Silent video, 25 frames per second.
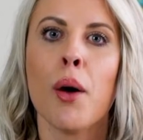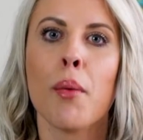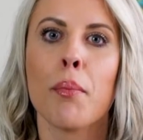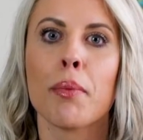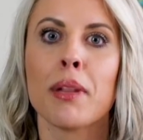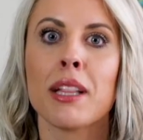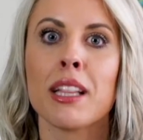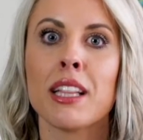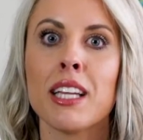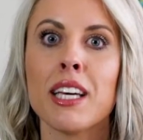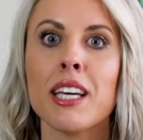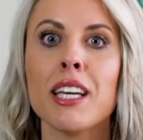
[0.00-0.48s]

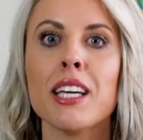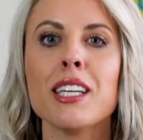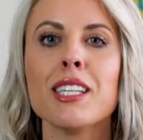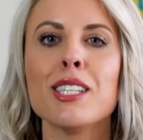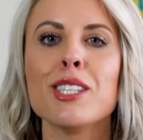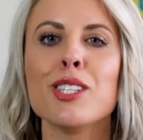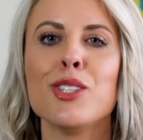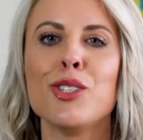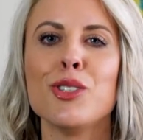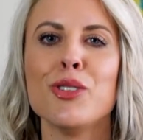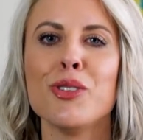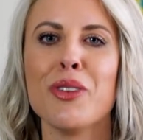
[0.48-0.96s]

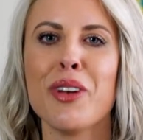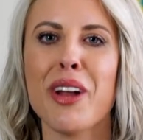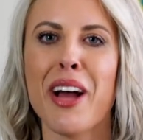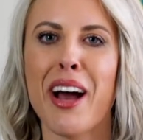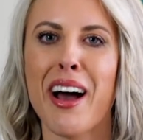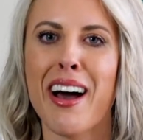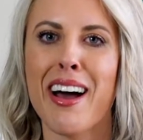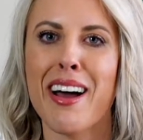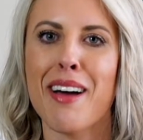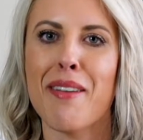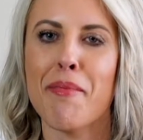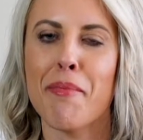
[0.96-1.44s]
Please do
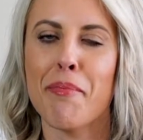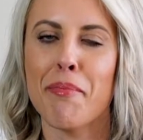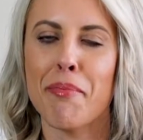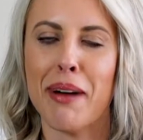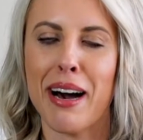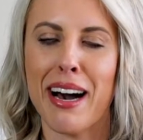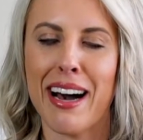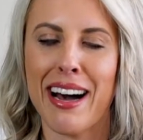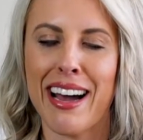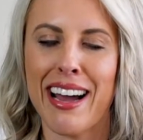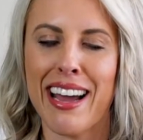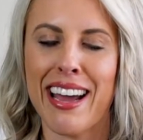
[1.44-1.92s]
not
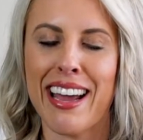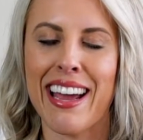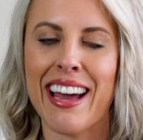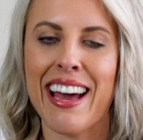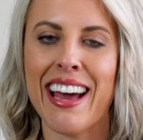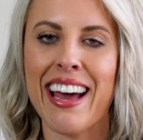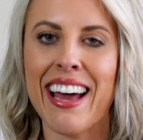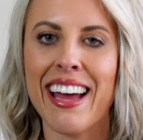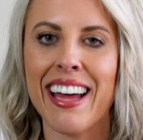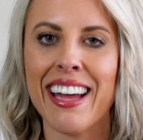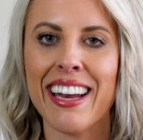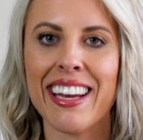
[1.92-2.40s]
buy
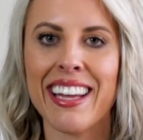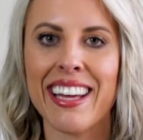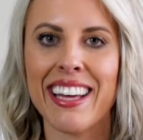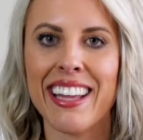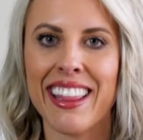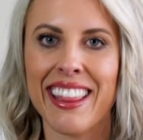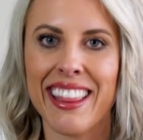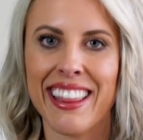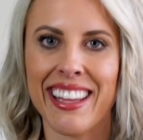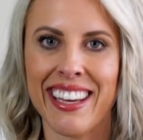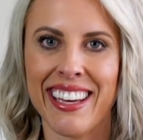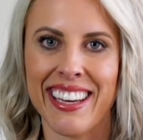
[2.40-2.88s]

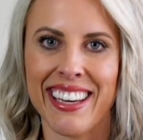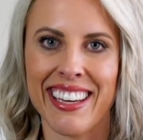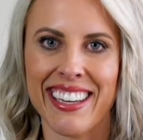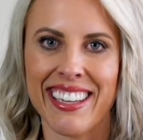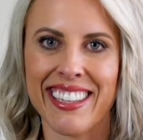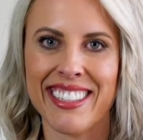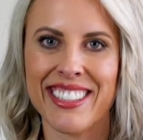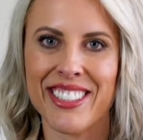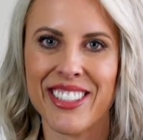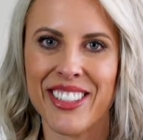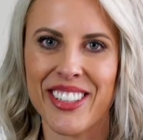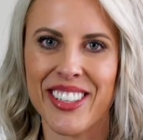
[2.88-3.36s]

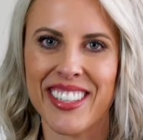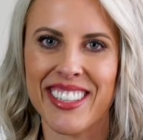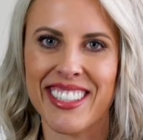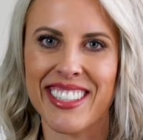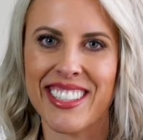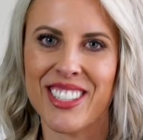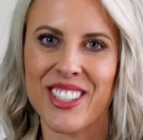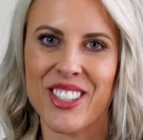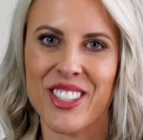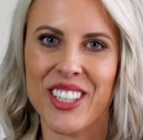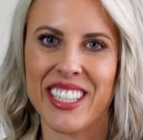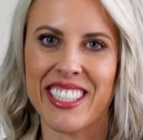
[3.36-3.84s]
anything during
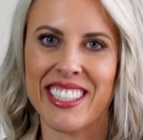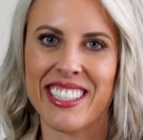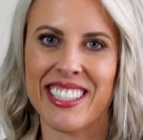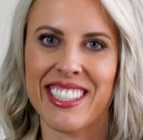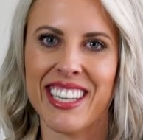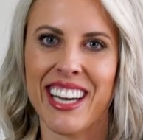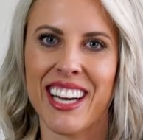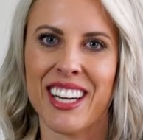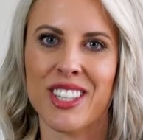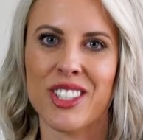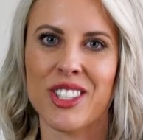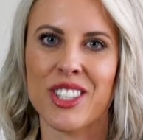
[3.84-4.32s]
this
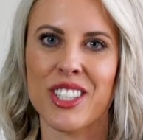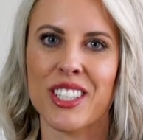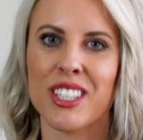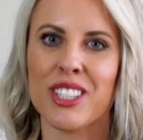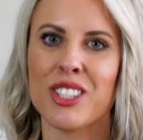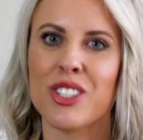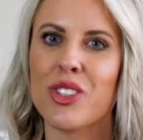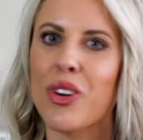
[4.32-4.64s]
transaction.